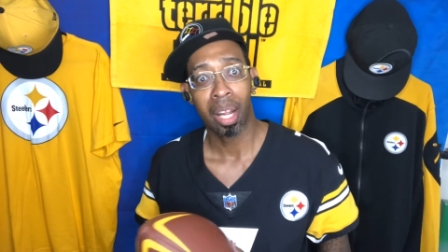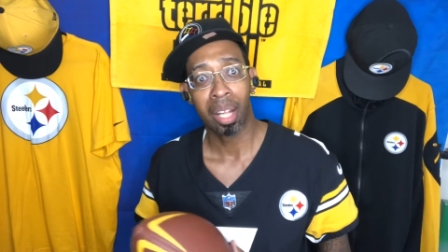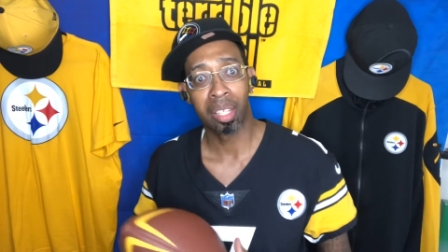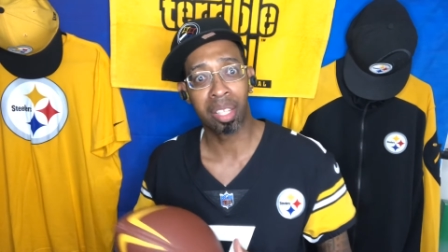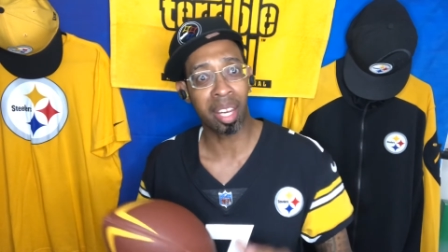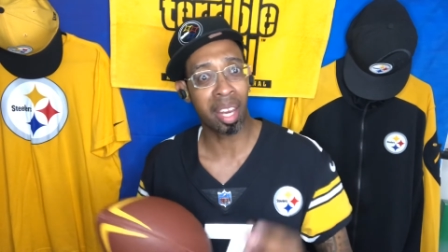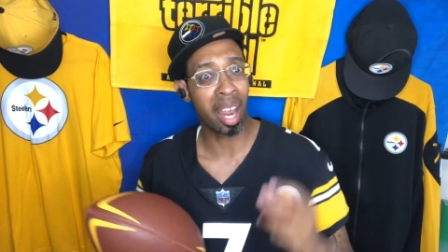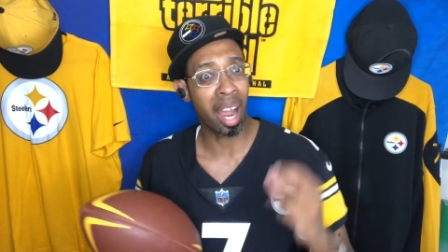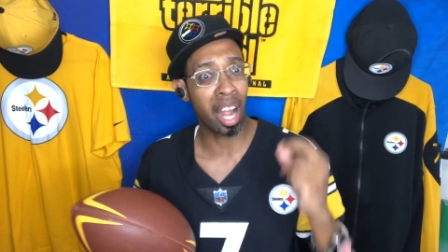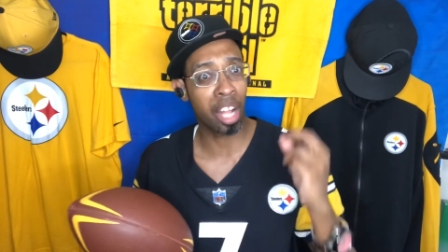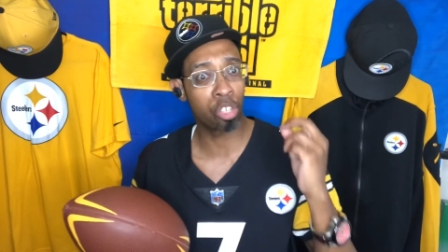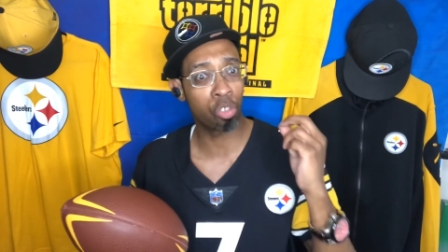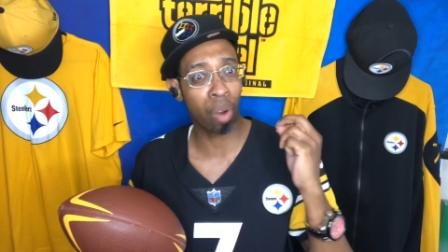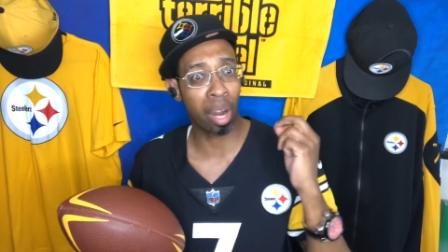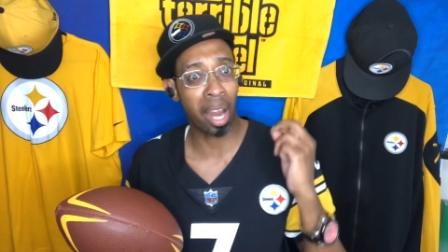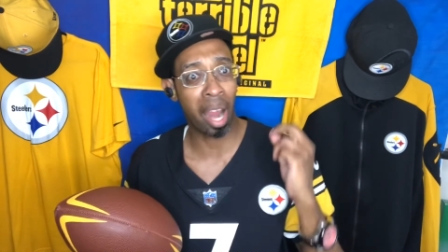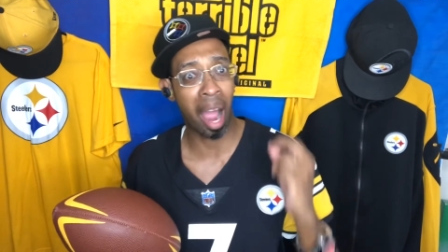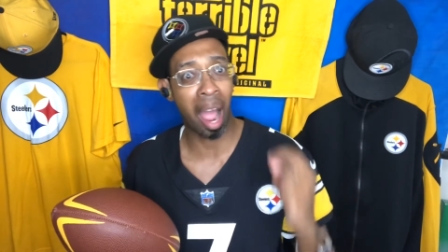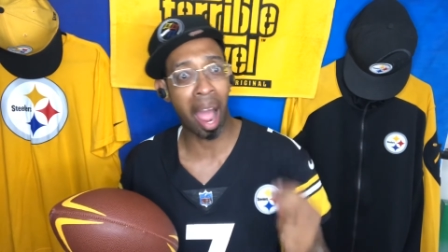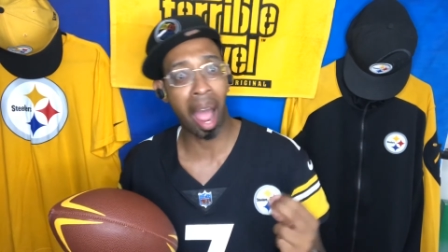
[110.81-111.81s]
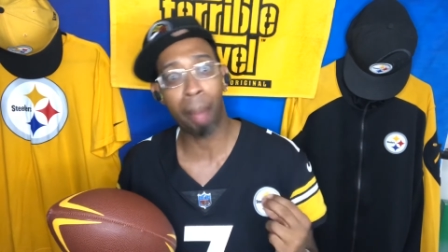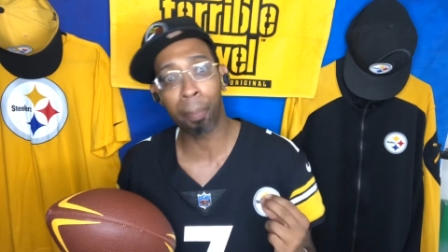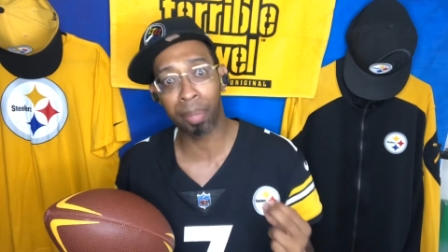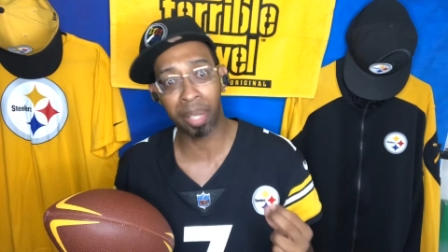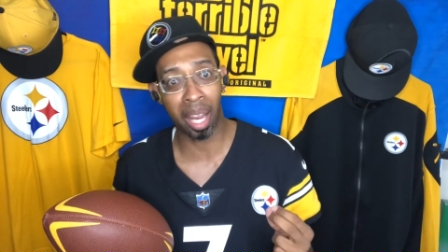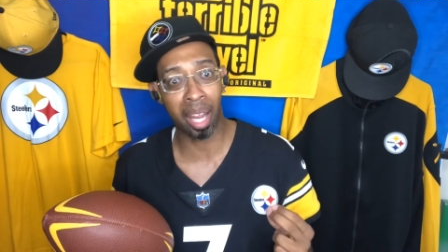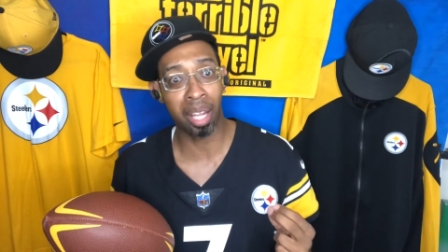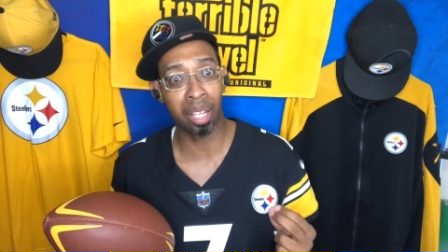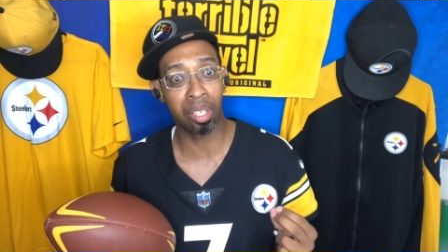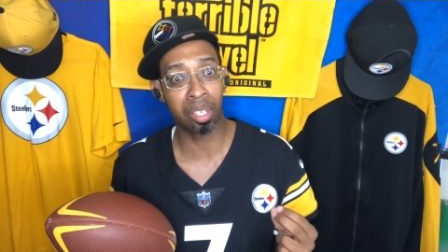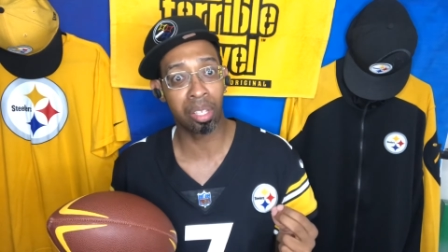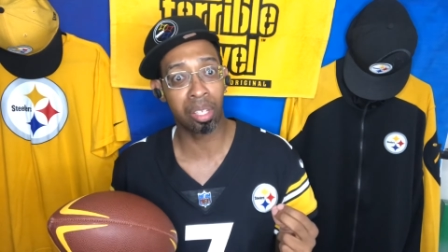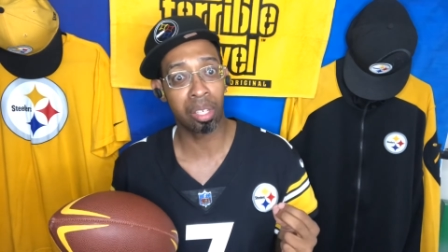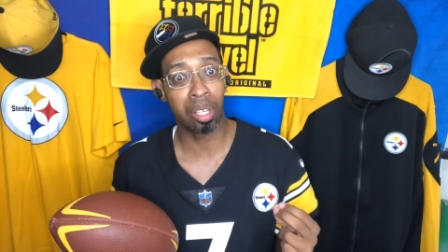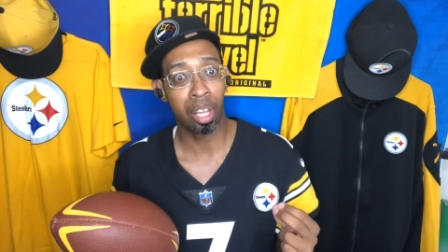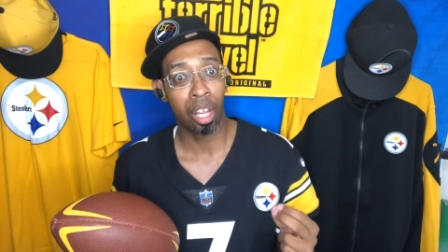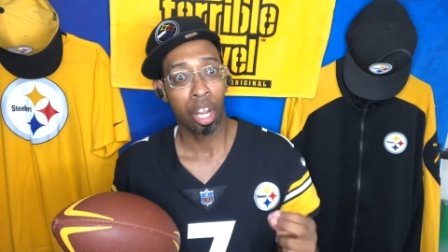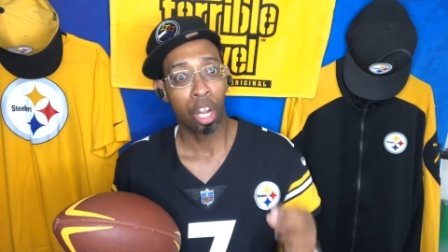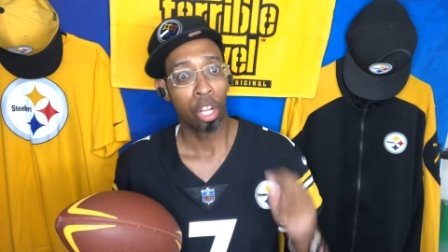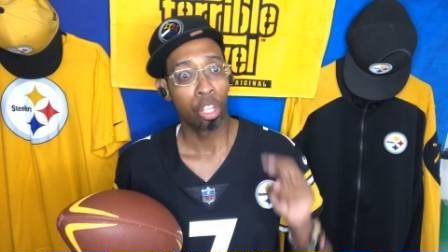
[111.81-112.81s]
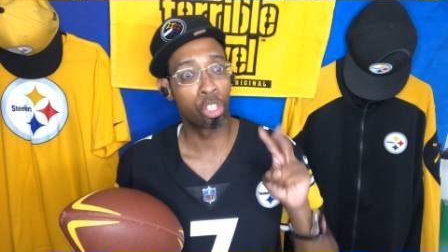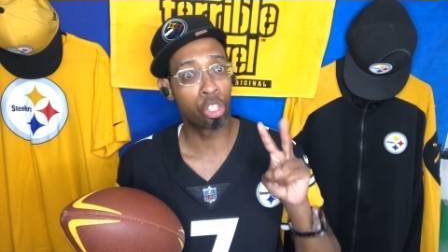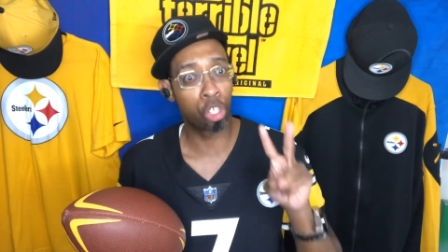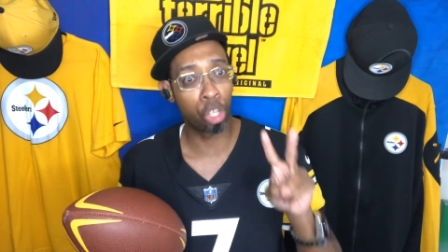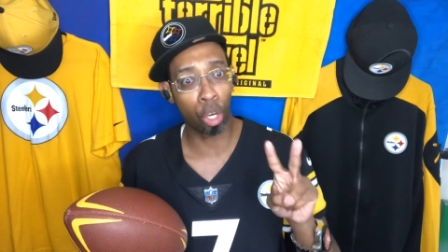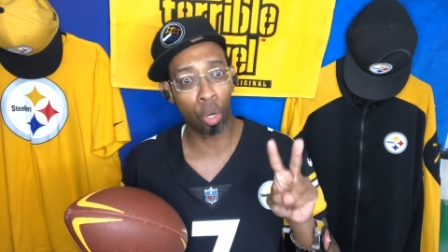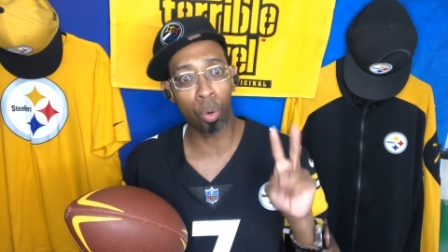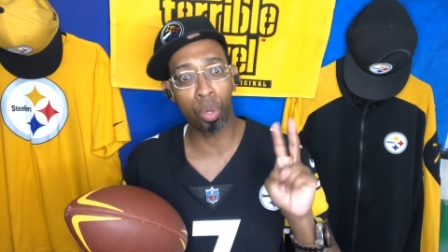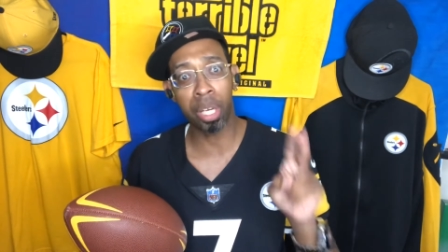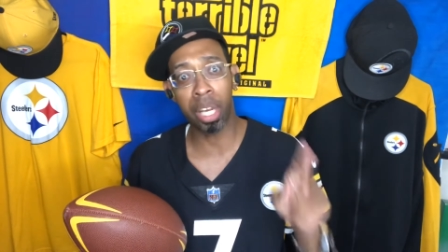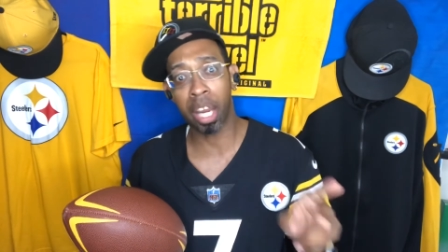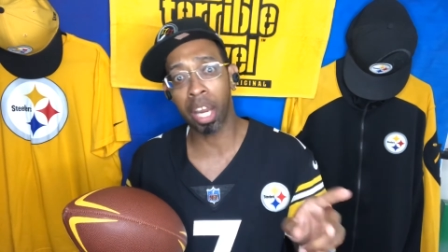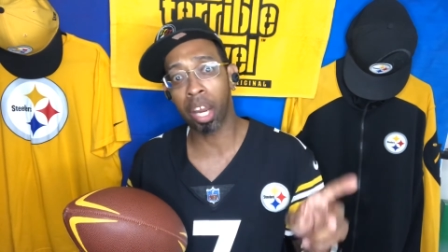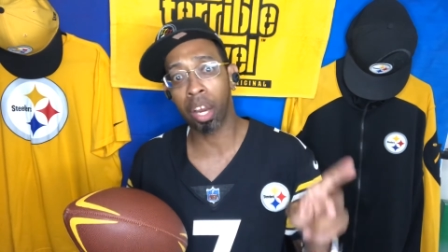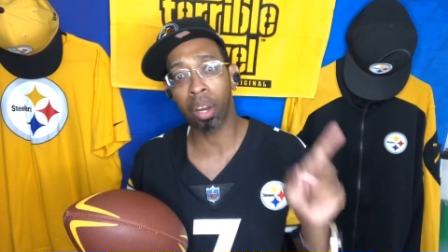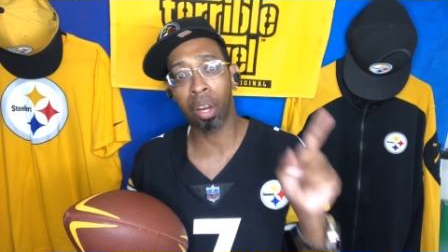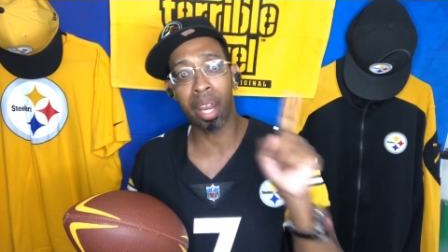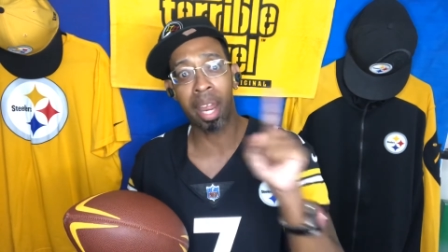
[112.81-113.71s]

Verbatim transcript: DeAndre Hopkins, two year